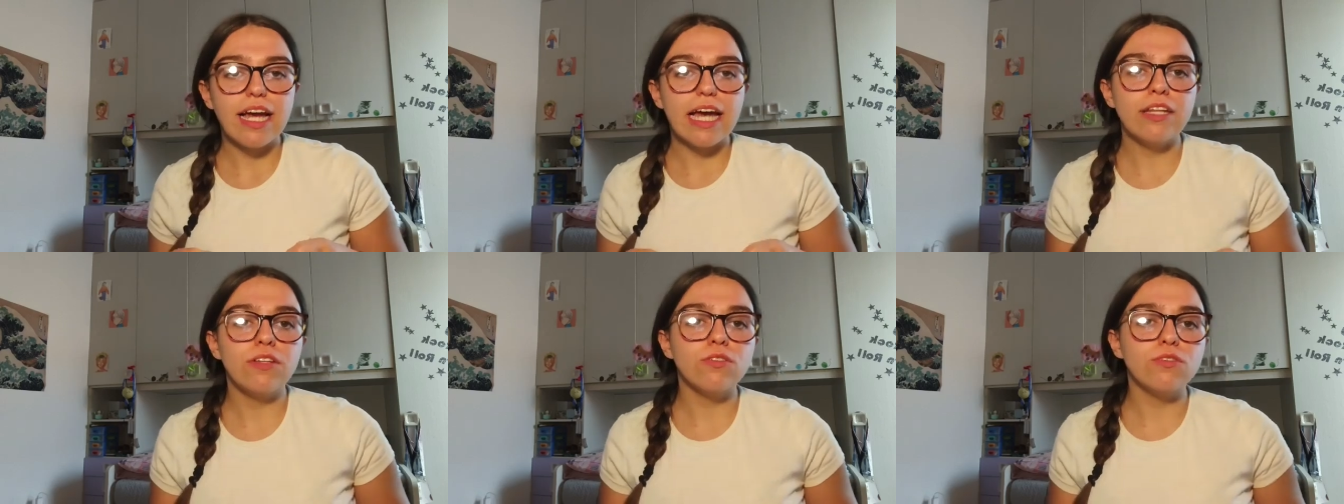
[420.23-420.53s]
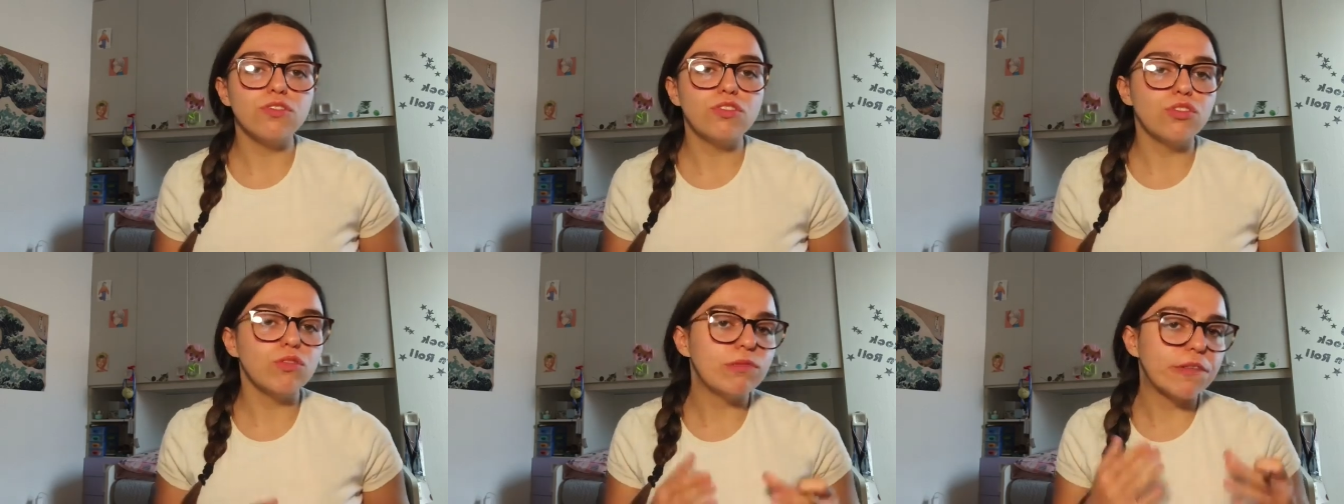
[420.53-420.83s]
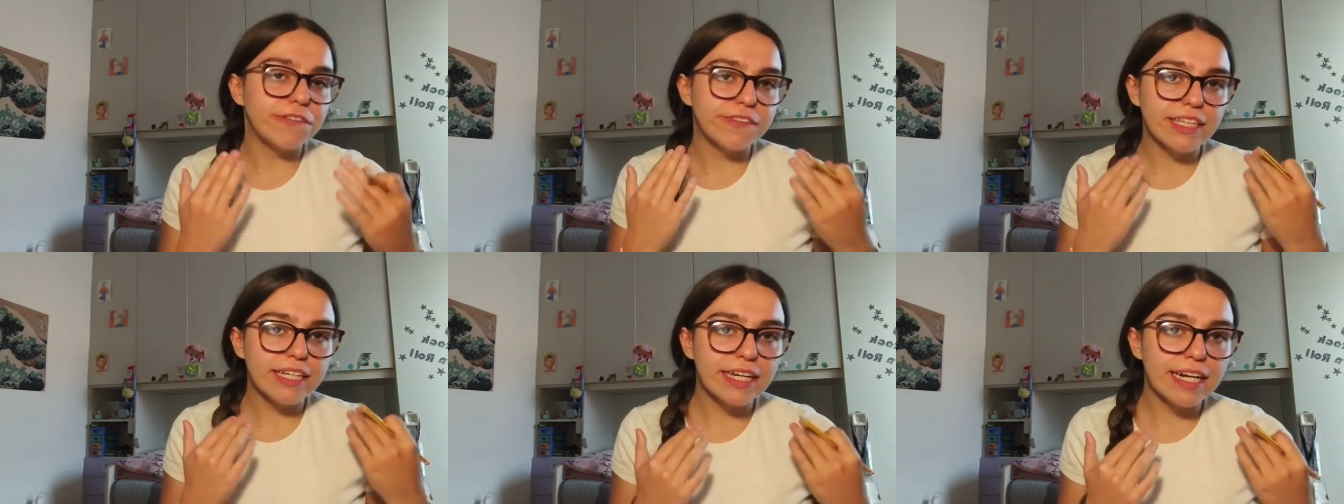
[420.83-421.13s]
And also
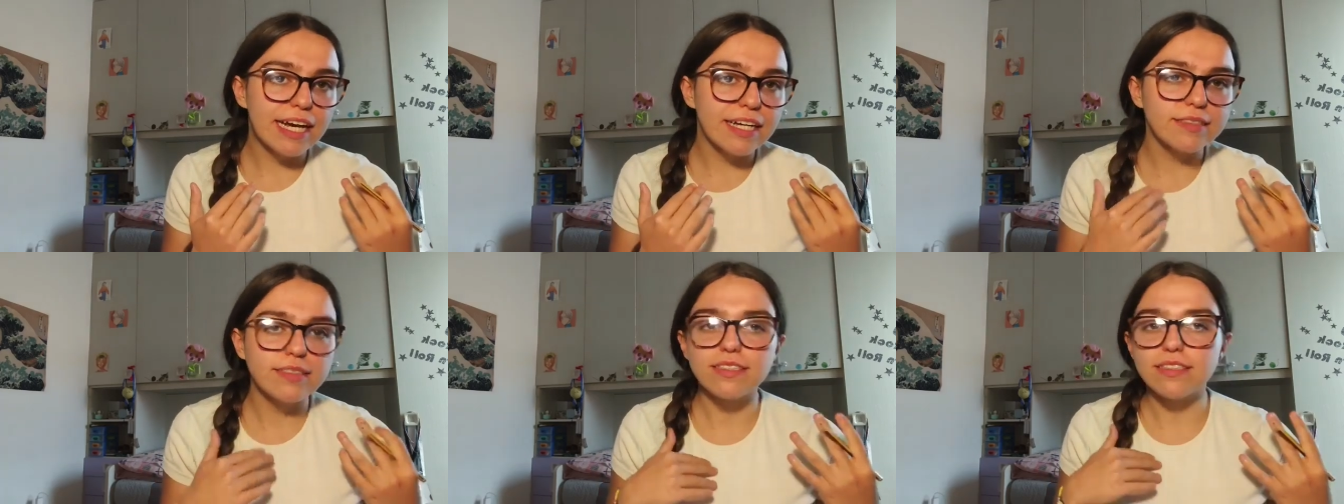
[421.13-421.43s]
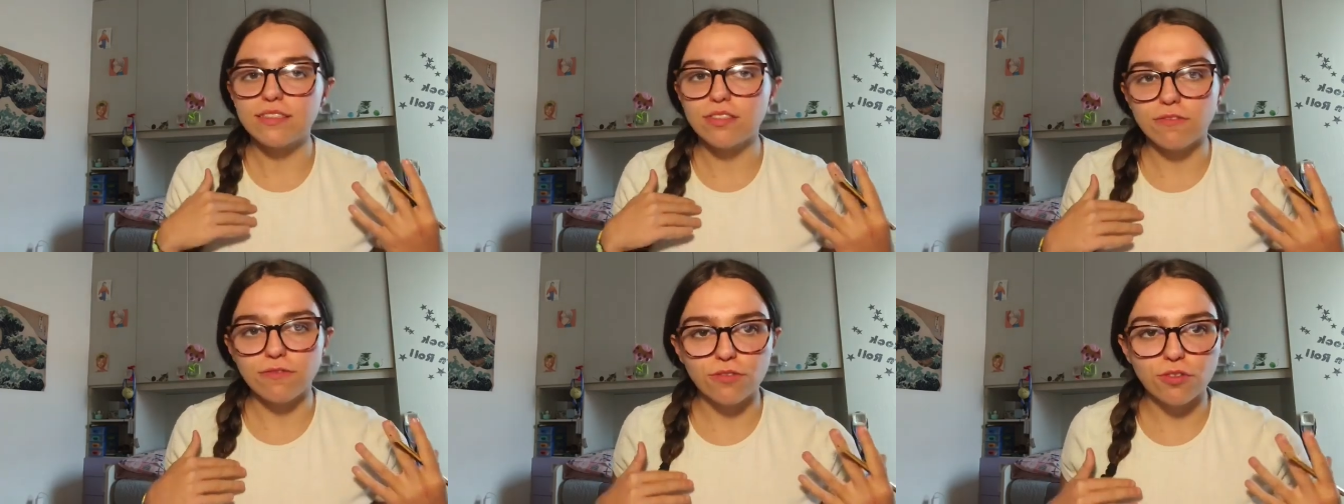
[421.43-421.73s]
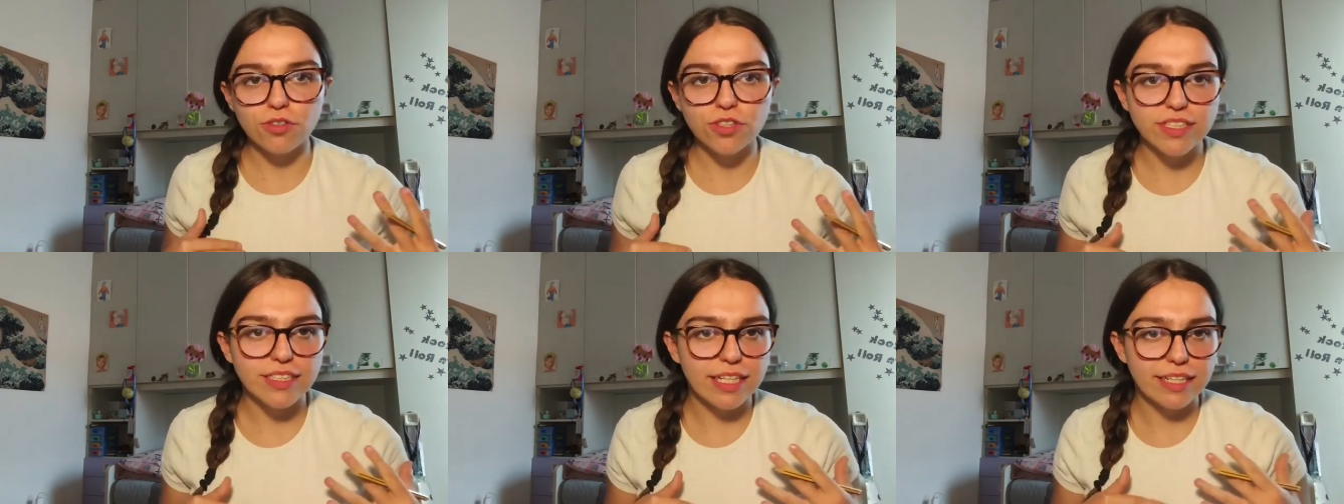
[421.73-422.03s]
with the glasses, of
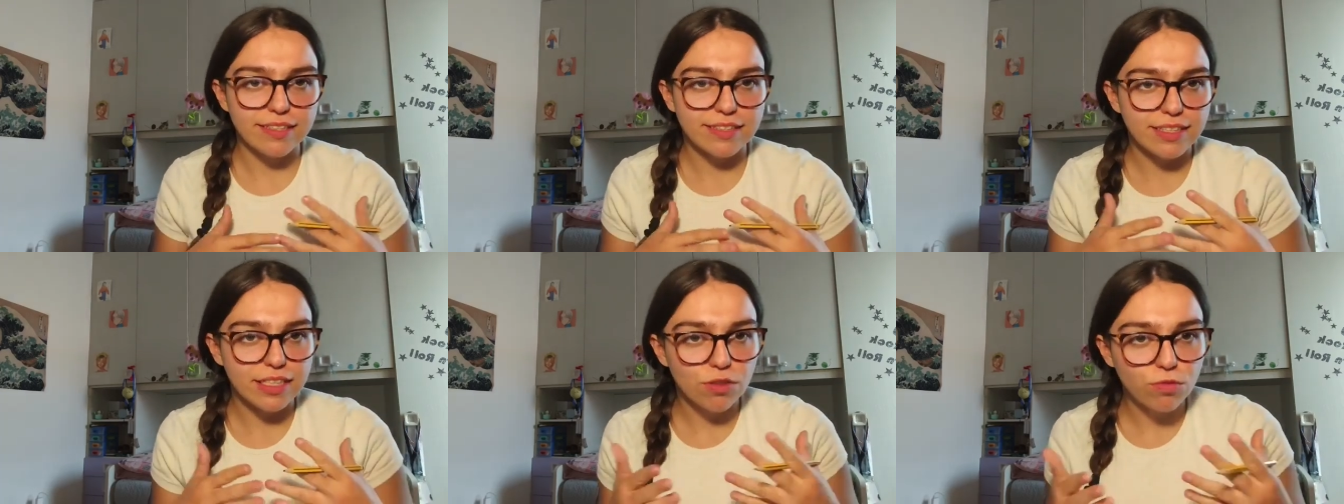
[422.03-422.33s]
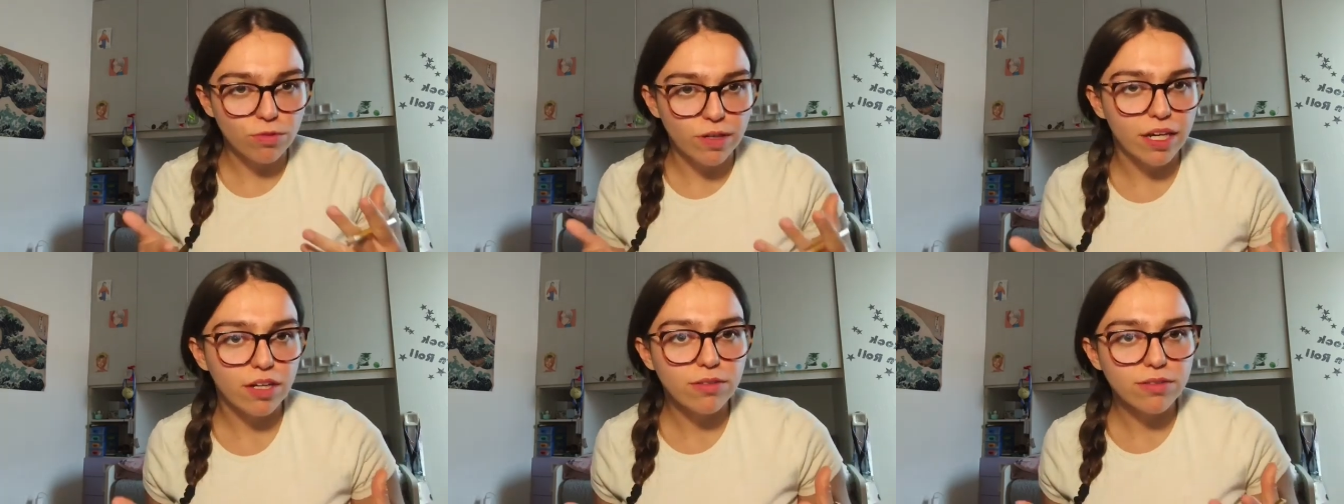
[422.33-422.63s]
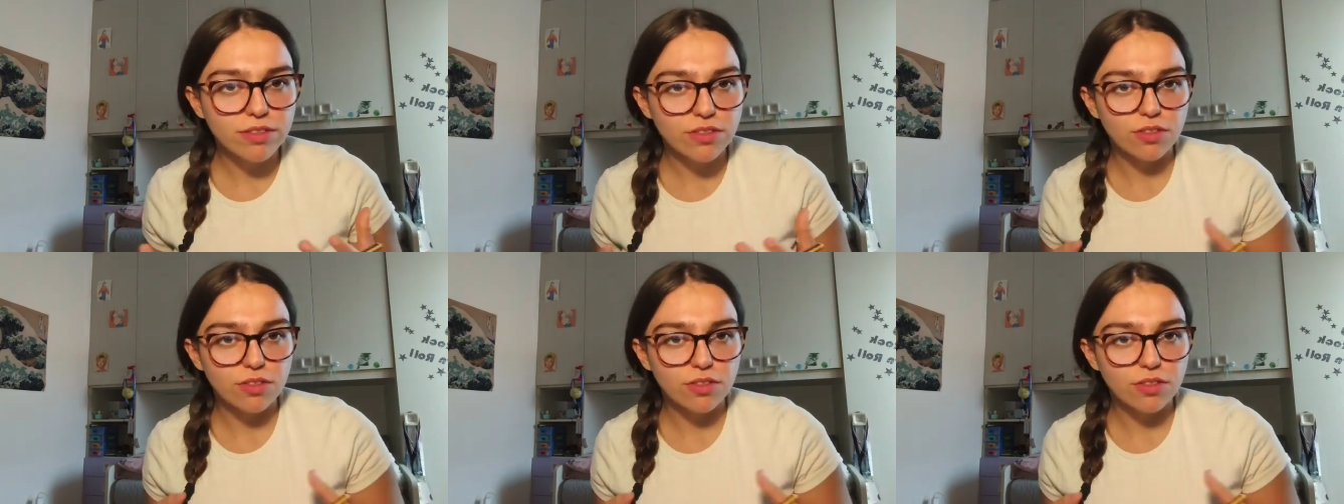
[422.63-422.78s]
course, I see well,